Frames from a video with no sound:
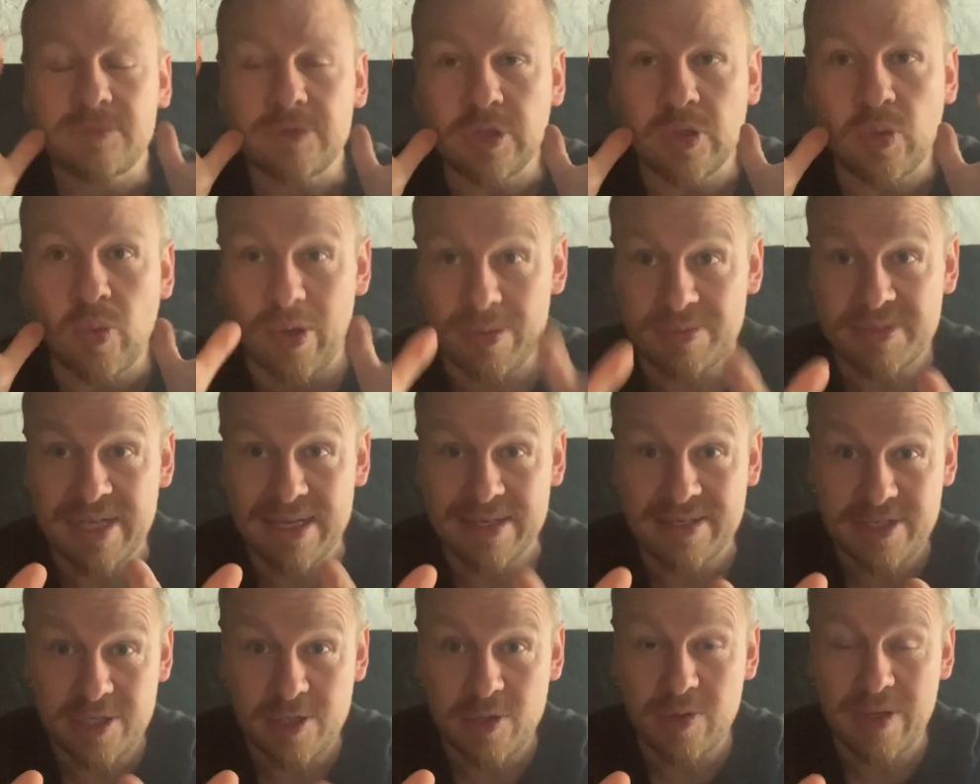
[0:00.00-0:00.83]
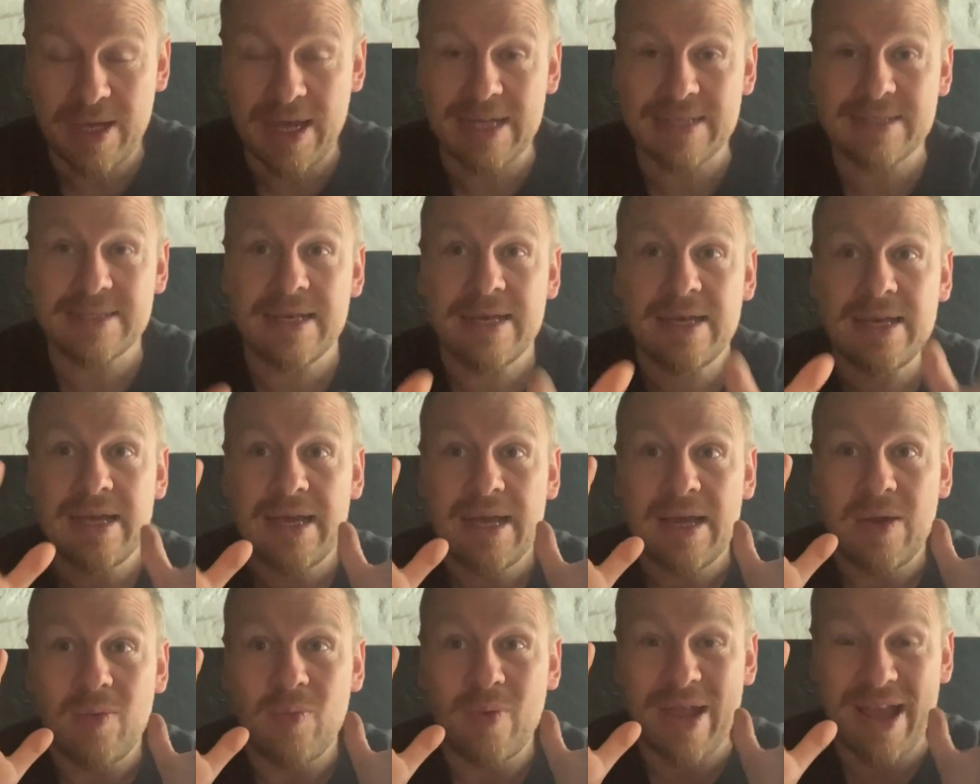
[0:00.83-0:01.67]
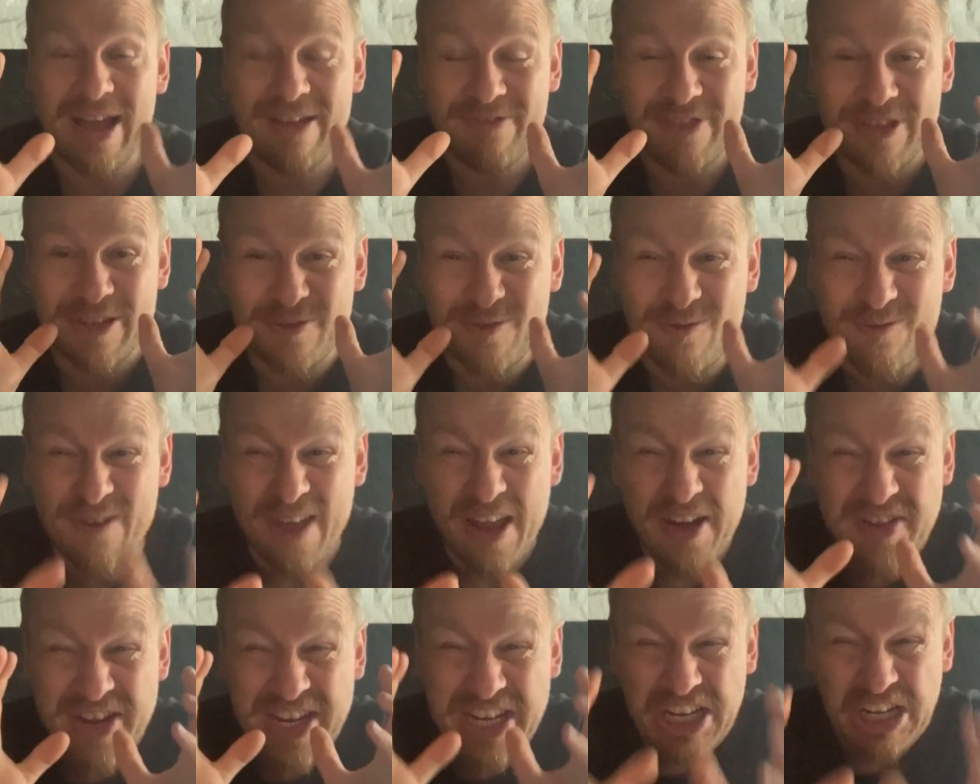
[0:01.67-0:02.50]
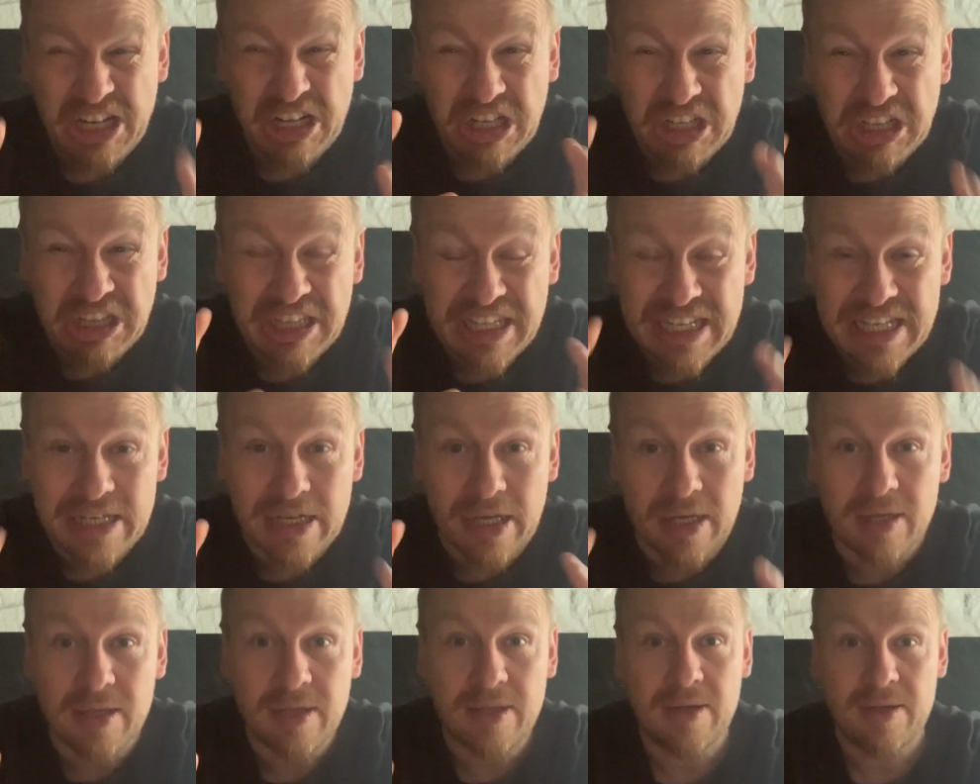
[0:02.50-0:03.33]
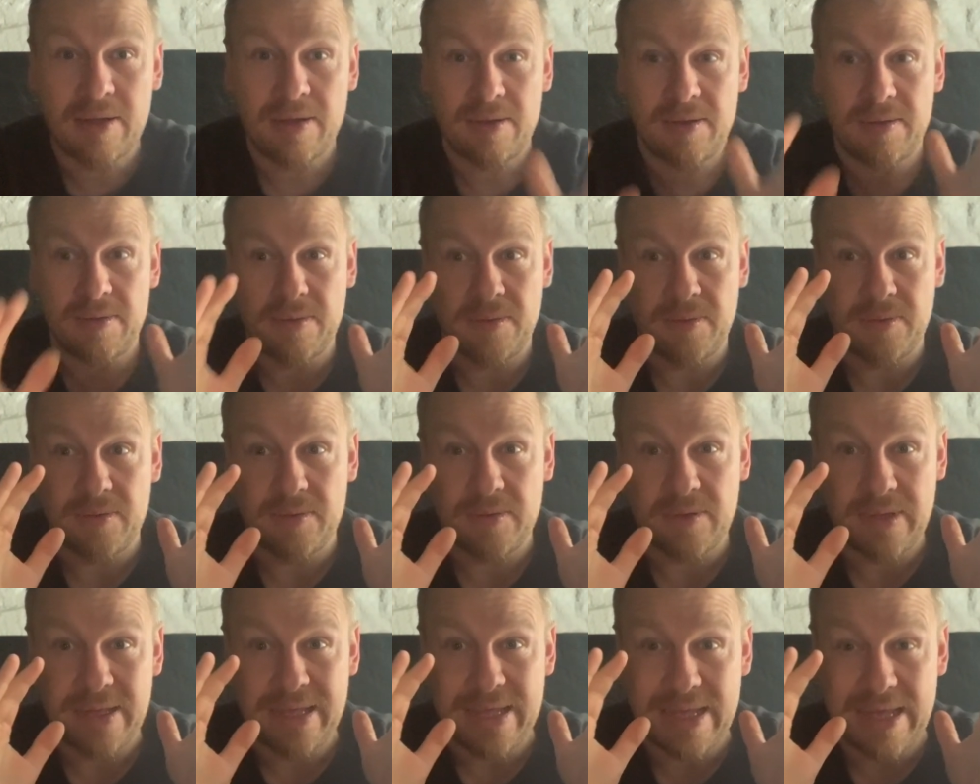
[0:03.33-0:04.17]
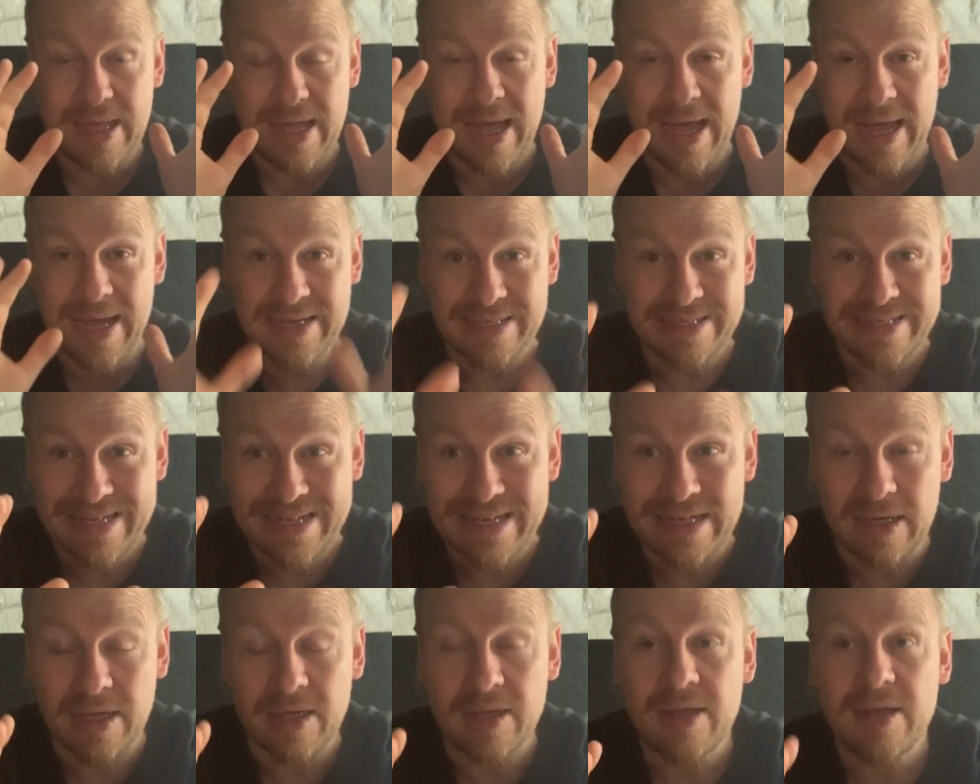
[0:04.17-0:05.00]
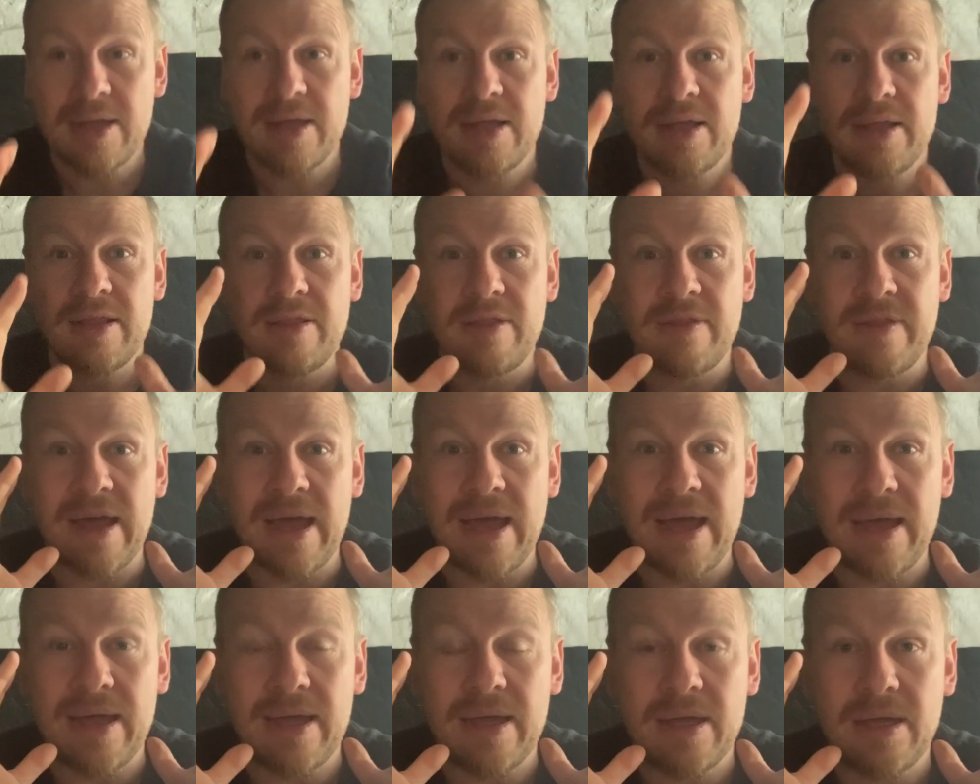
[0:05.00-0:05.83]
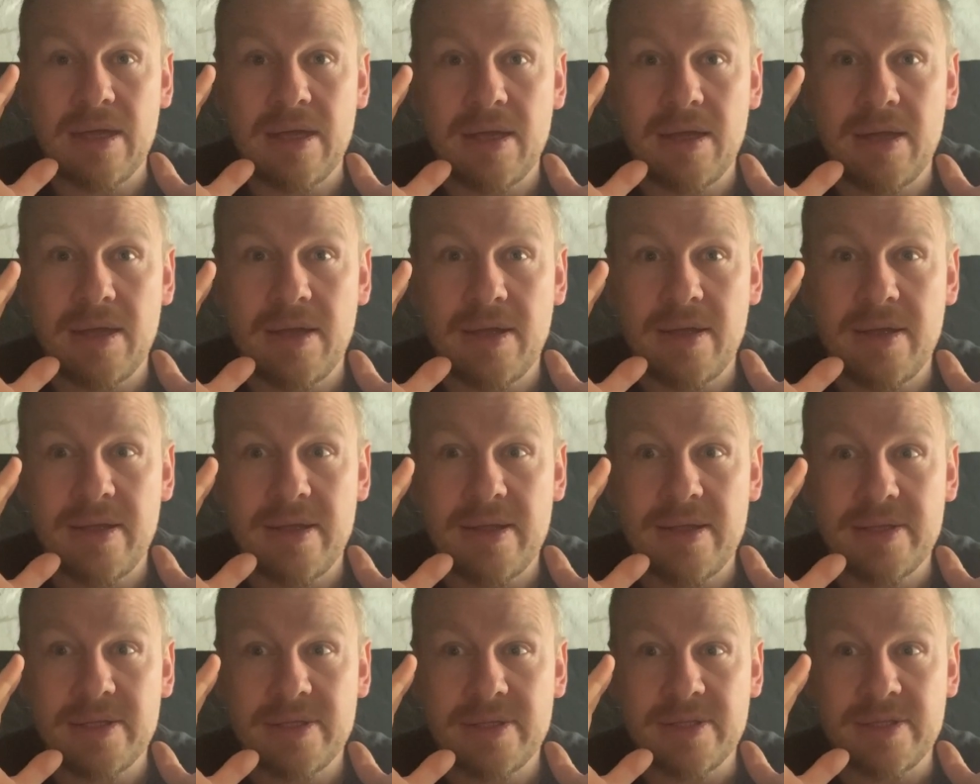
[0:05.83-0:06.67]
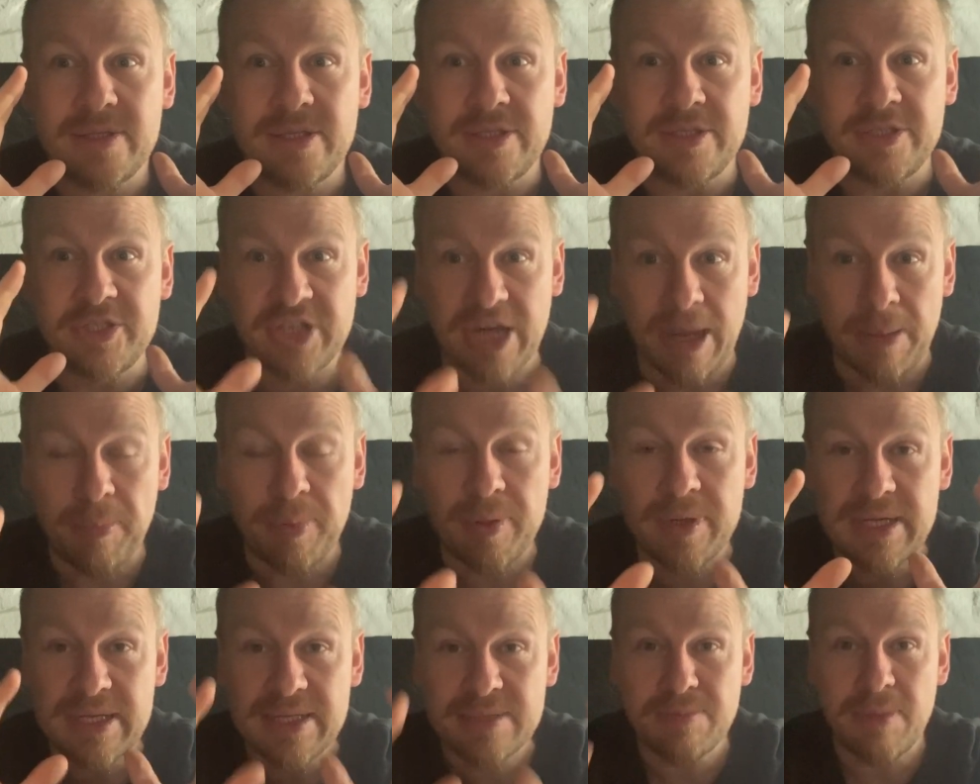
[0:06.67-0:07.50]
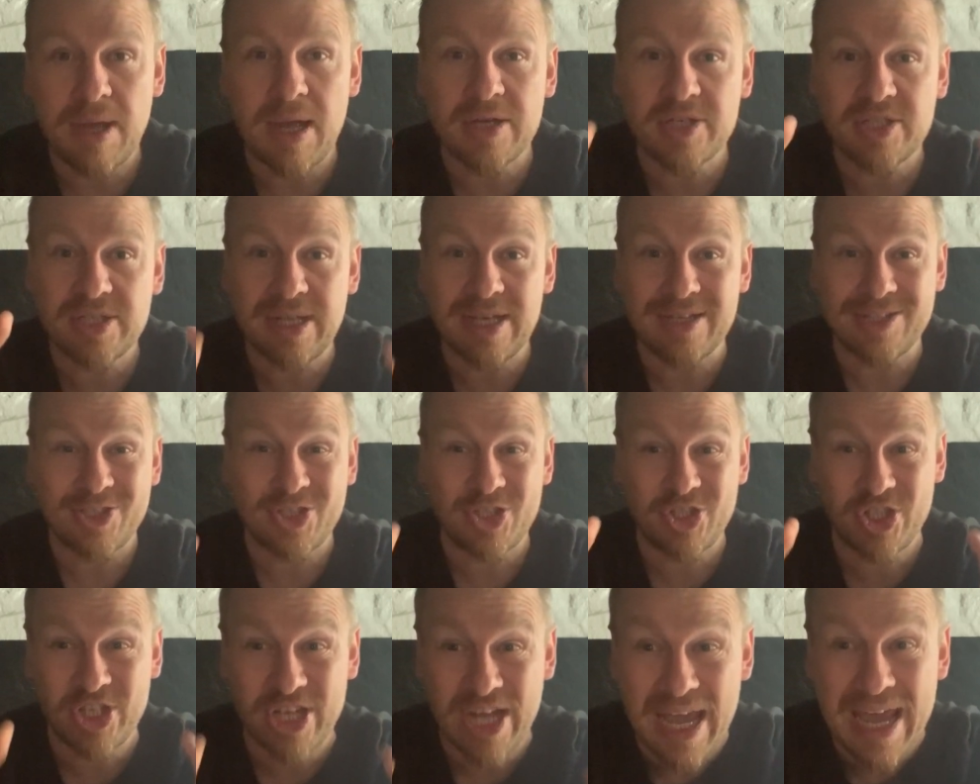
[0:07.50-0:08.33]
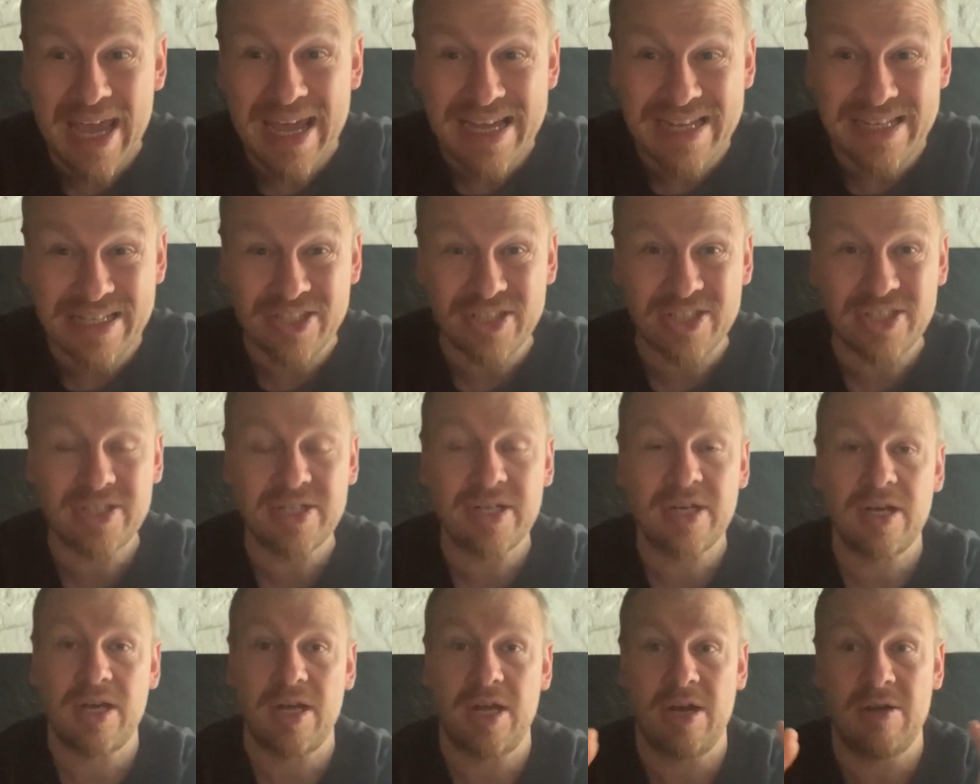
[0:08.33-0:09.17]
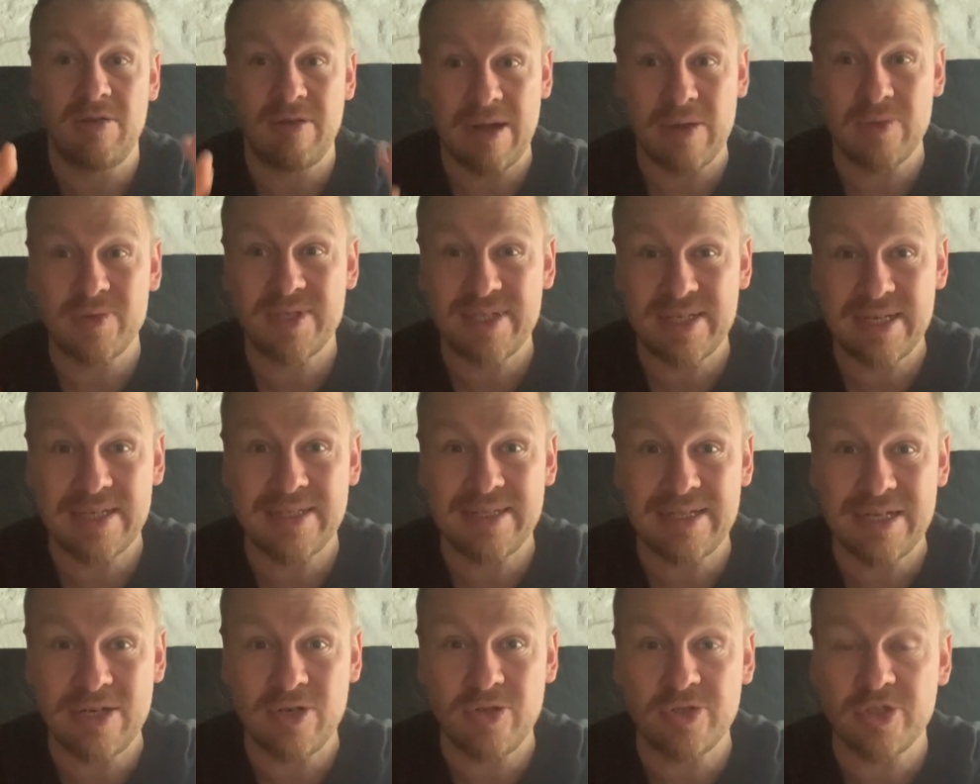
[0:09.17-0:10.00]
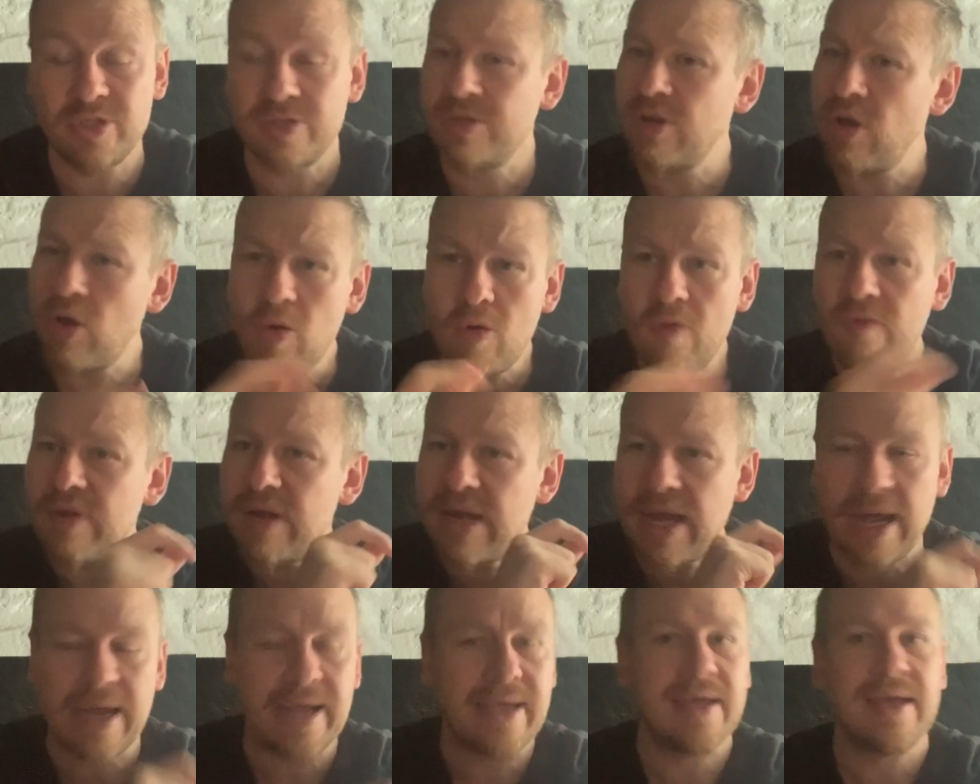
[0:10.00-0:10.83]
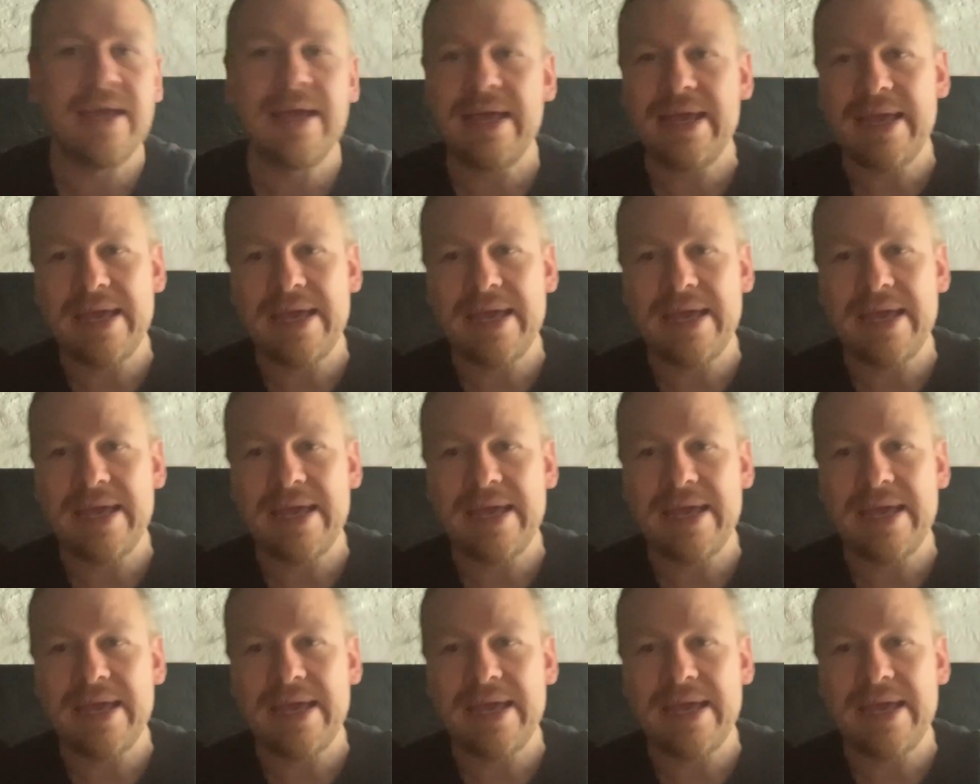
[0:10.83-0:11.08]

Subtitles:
what I'm saying to you guys, we have this very clear idea that the Japanese martial arts changed around 1600, not overnight.